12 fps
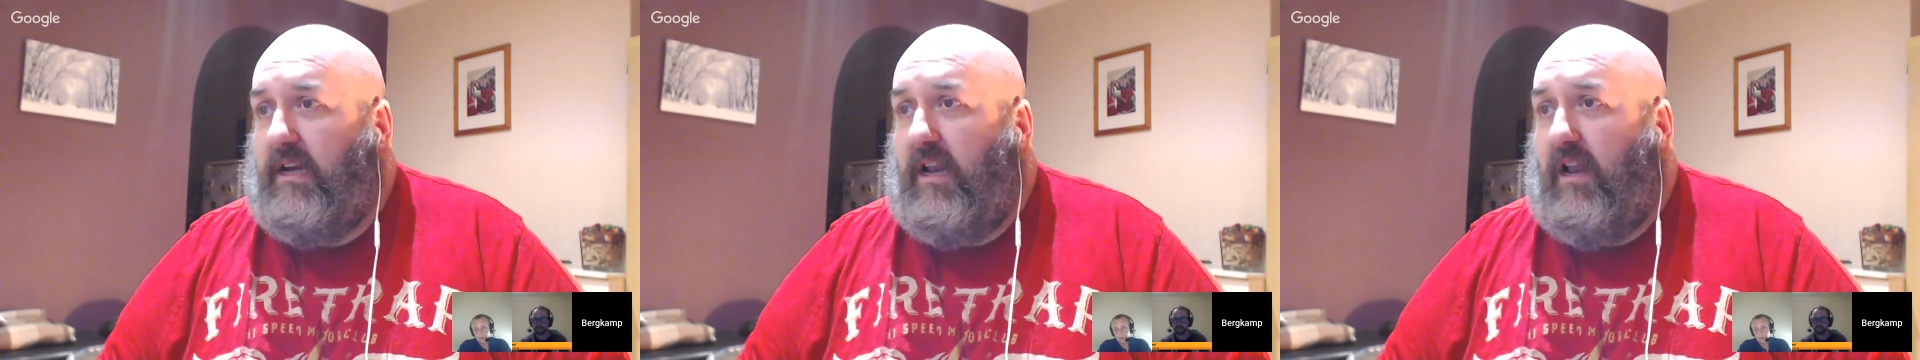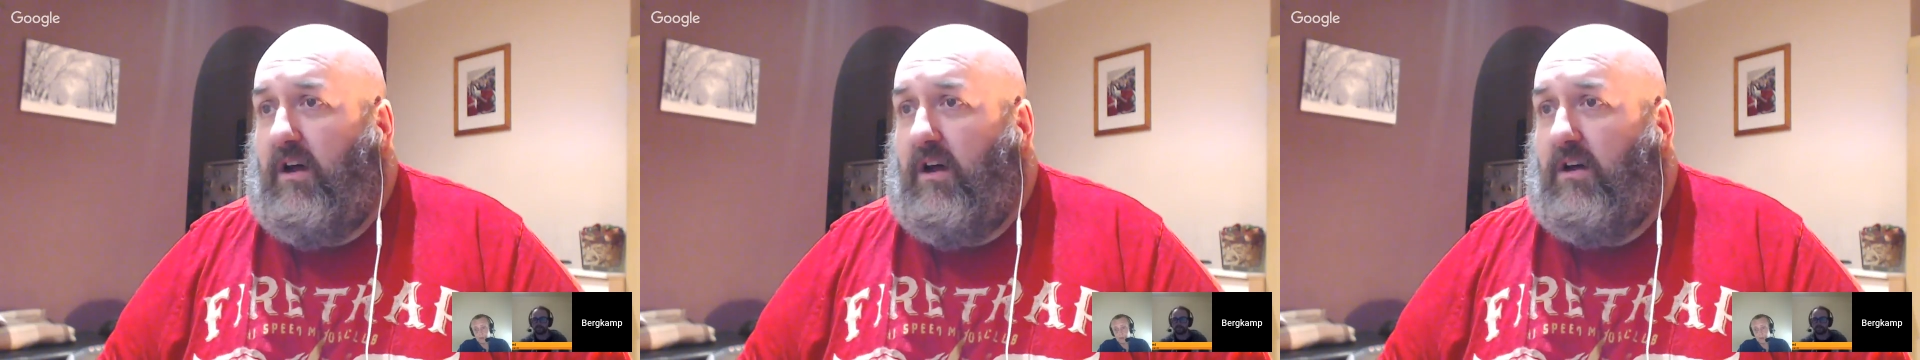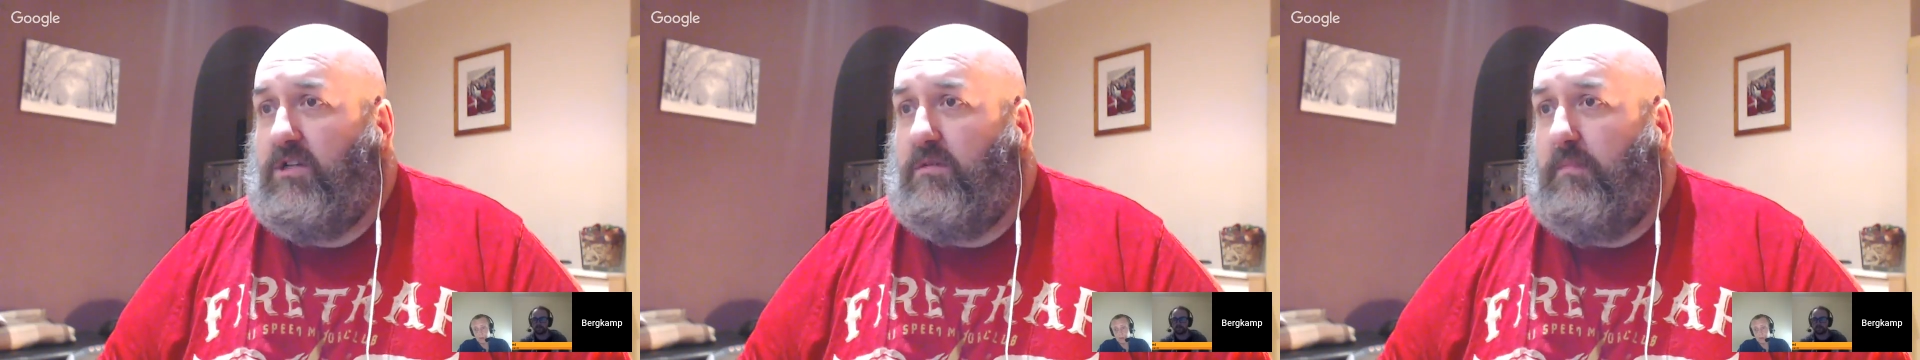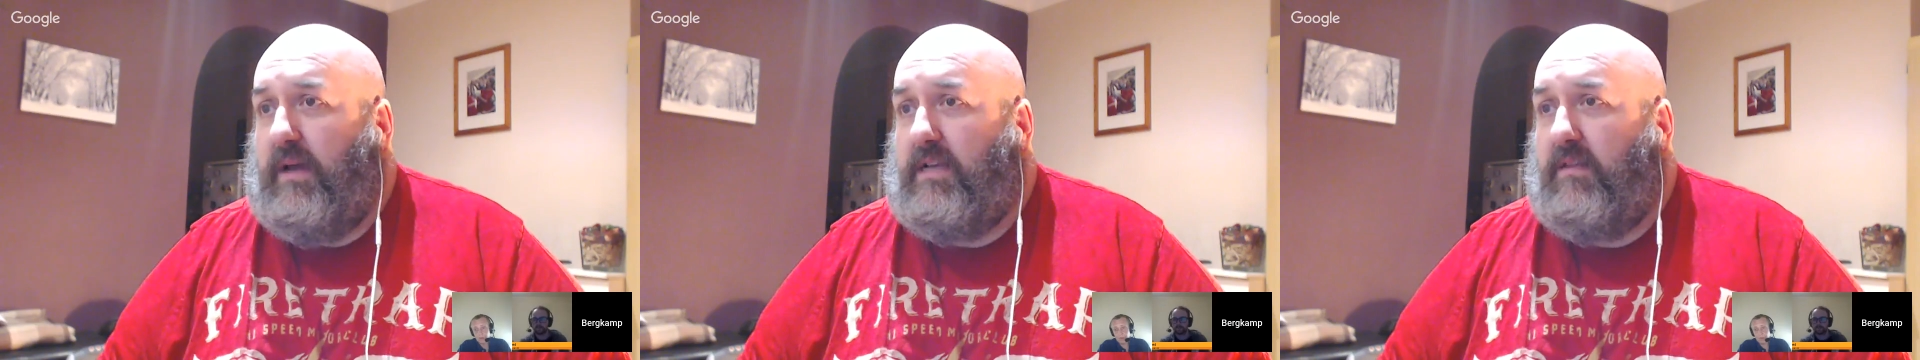class
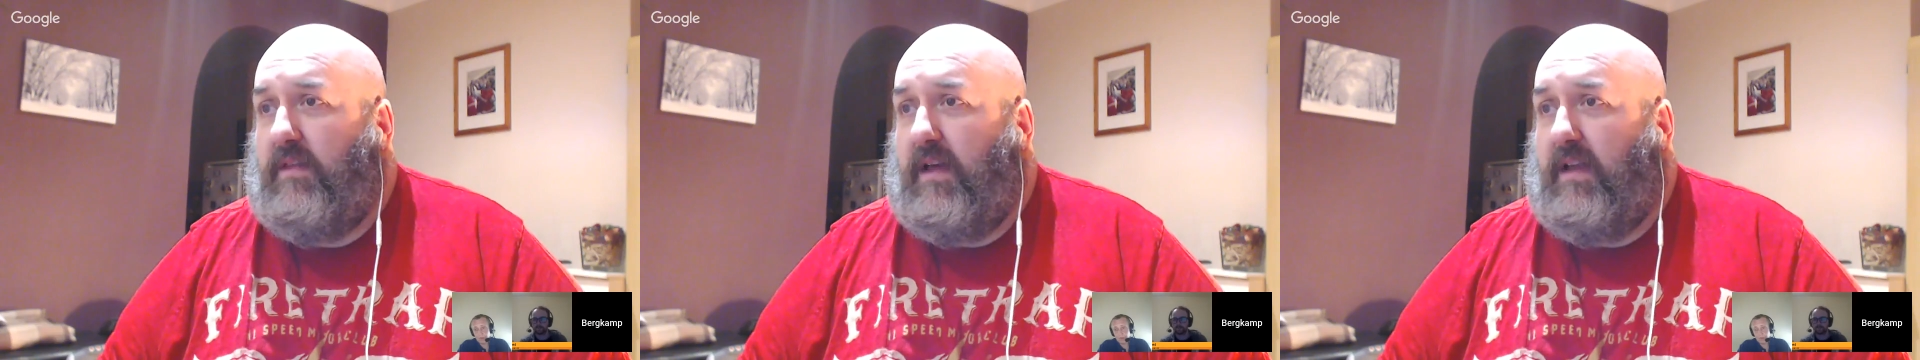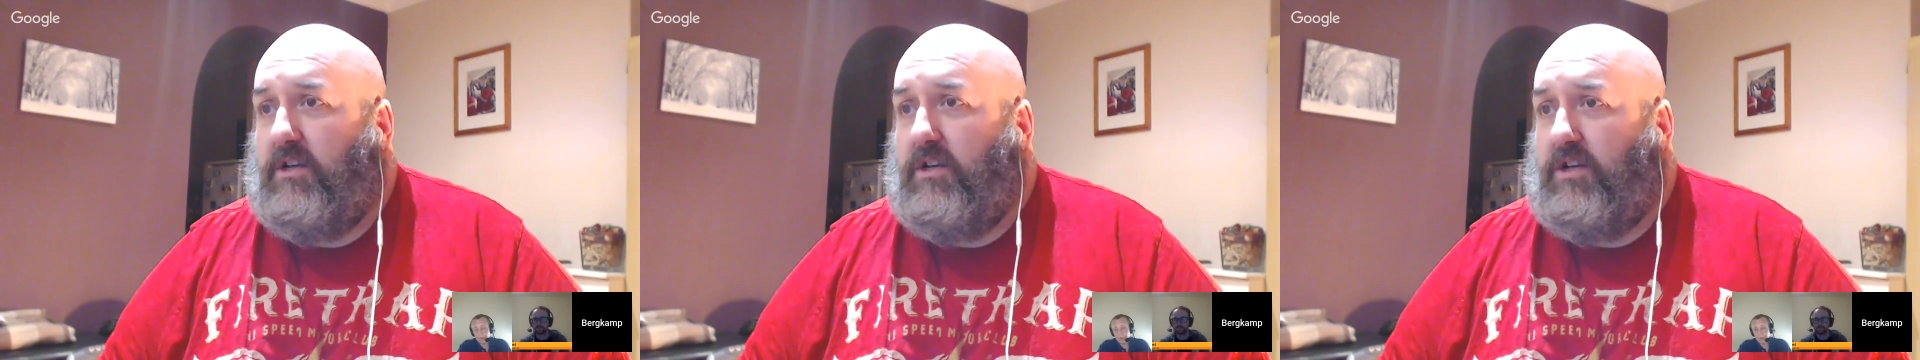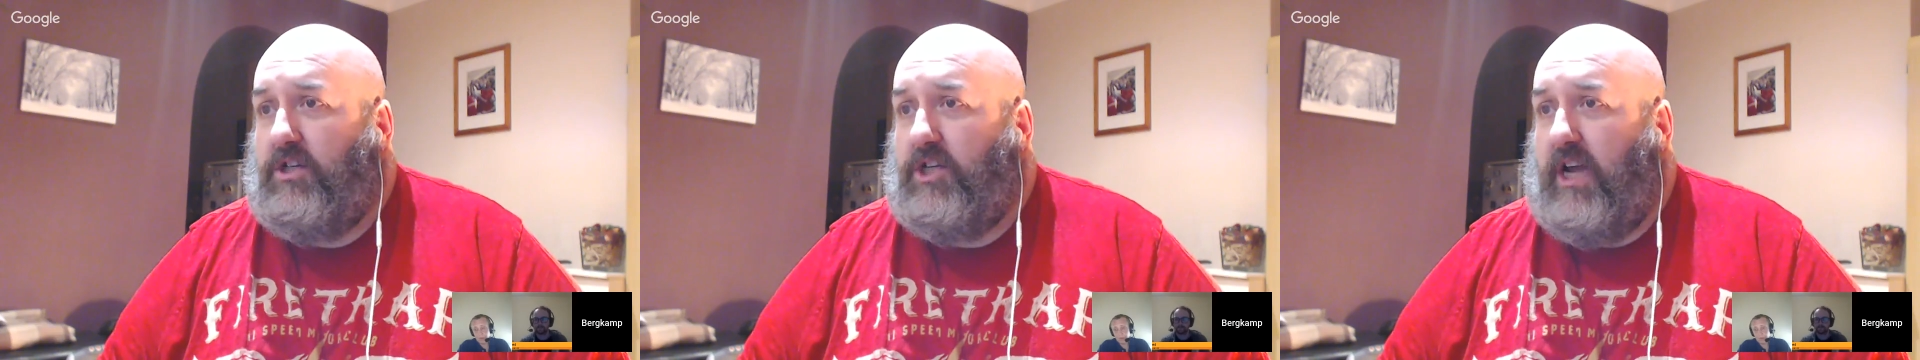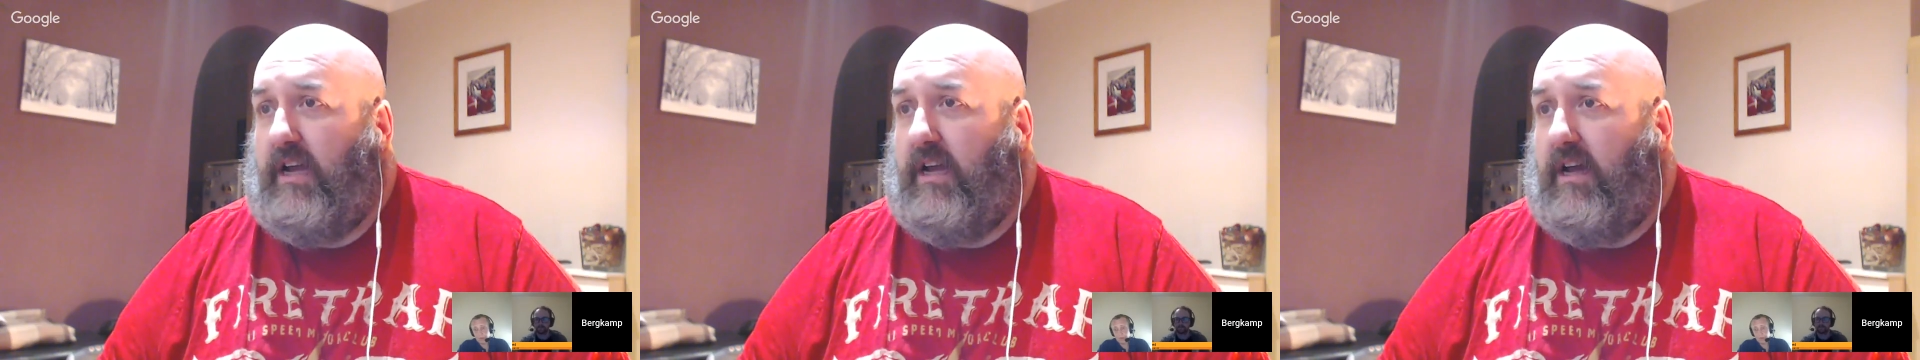better than
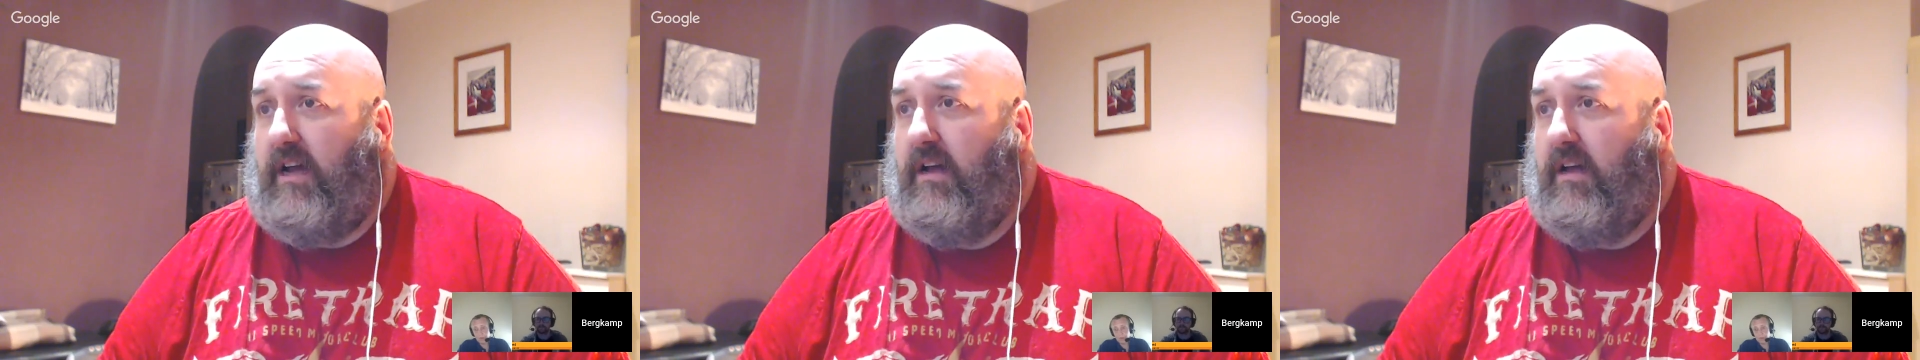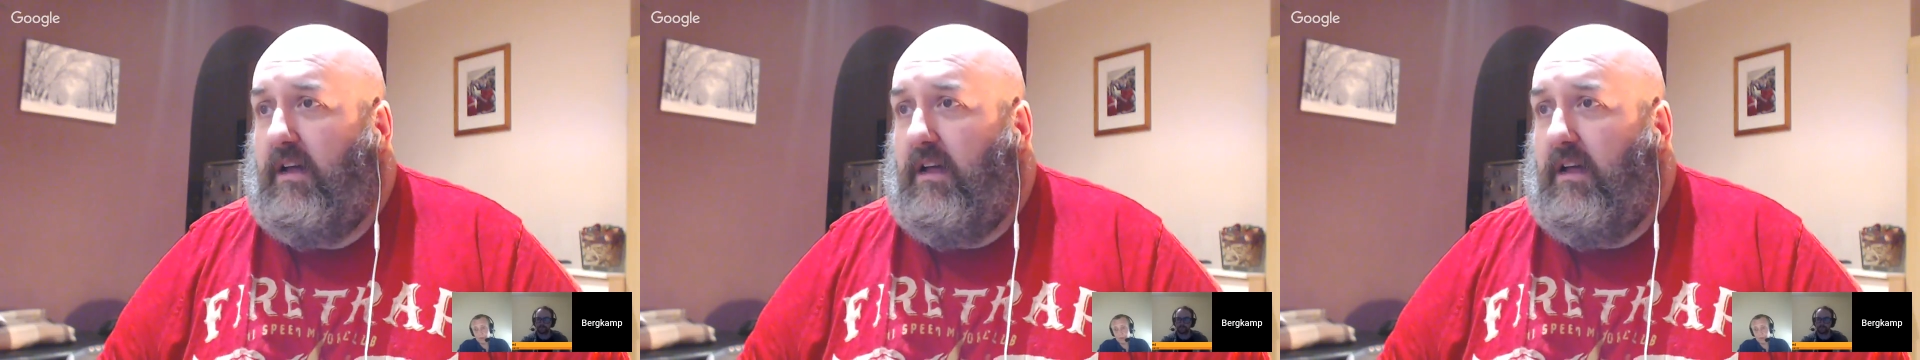Xhaka.